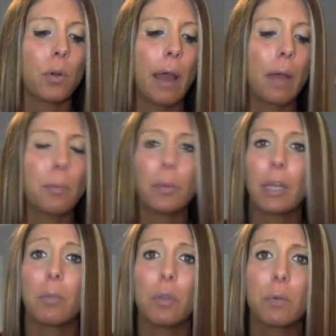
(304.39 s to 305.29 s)
that play
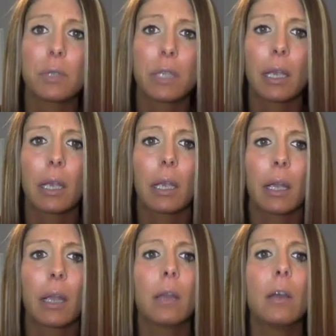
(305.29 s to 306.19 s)

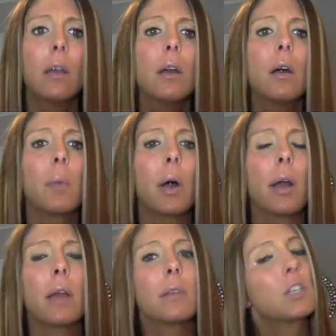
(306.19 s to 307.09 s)
music,
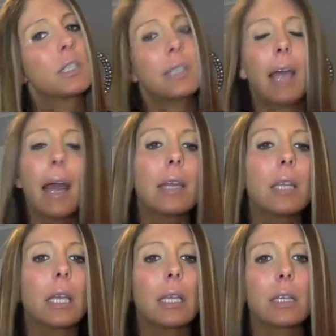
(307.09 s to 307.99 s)
but just
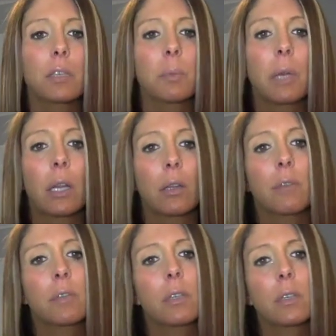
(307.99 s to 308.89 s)
anything that somebody
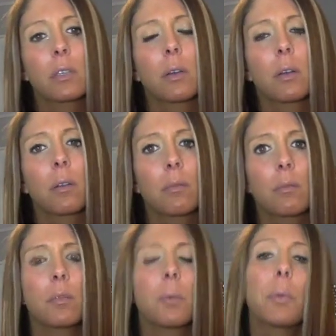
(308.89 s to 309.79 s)
loves. This is the
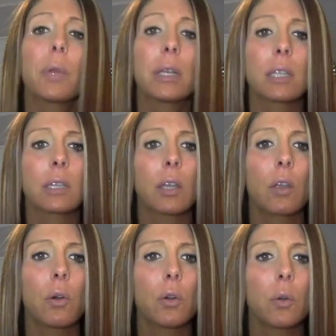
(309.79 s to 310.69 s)
place that they
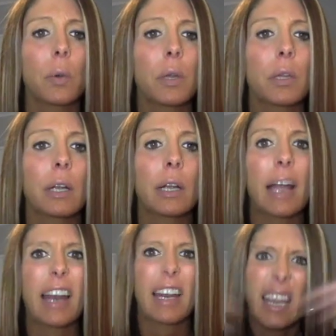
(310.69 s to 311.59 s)
go to when they're
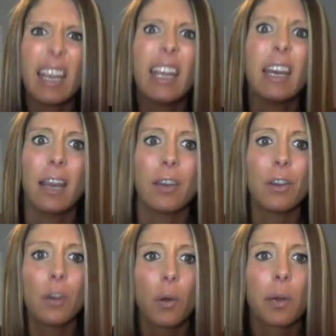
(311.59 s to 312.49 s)
kind of in it,
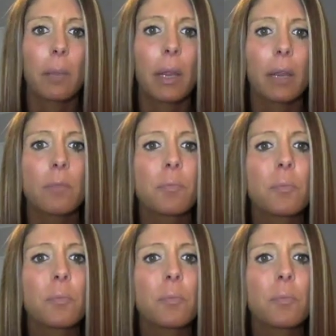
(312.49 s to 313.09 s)
you know what I mean?